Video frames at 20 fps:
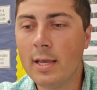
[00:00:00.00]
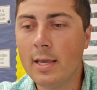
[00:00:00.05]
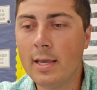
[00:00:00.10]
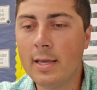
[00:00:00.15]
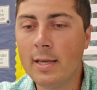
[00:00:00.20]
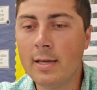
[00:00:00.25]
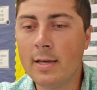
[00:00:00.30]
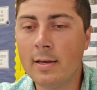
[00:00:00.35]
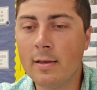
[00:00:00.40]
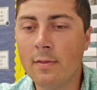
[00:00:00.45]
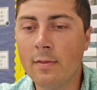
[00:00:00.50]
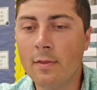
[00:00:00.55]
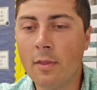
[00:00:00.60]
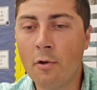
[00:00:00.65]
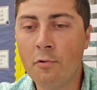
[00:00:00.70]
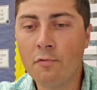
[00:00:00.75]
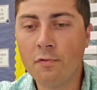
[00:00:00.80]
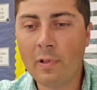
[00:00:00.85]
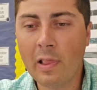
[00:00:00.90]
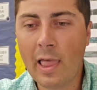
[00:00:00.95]
in
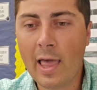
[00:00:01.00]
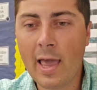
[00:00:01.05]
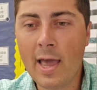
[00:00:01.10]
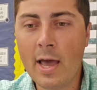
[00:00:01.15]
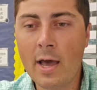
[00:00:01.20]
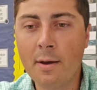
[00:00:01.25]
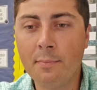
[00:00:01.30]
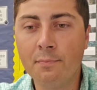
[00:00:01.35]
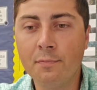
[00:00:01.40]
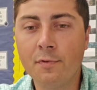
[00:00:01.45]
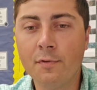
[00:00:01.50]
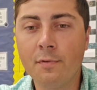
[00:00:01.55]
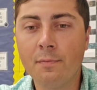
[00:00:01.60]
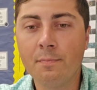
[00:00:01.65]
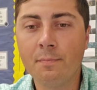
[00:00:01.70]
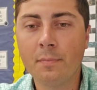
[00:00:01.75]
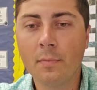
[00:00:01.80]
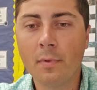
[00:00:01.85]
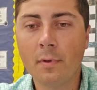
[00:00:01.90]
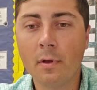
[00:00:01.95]
those labs
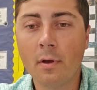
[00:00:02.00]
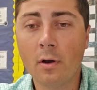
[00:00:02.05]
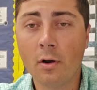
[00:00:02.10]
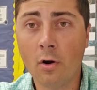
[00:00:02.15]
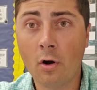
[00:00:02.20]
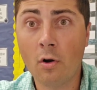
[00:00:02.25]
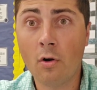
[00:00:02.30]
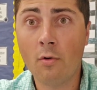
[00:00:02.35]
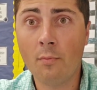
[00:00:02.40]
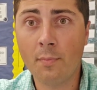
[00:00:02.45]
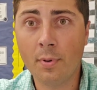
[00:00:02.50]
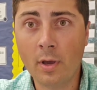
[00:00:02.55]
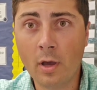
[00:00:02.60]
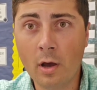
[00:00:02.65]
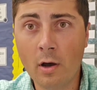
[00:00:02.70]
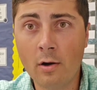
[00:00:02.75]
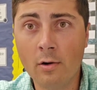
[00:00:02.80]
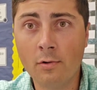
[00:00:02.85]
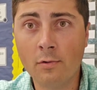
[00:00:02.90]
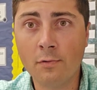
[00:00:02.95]
occur
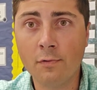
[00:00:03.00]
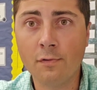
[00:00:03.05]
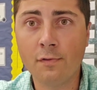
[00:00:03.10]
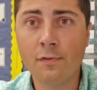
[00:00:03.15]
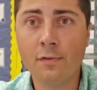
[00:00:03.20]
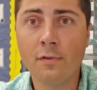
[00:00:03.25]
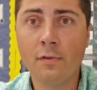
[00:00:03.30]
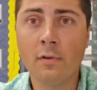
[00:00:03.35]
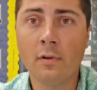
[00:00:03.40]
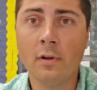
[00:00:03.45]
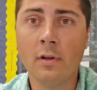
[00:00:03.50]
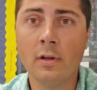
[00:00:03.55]
because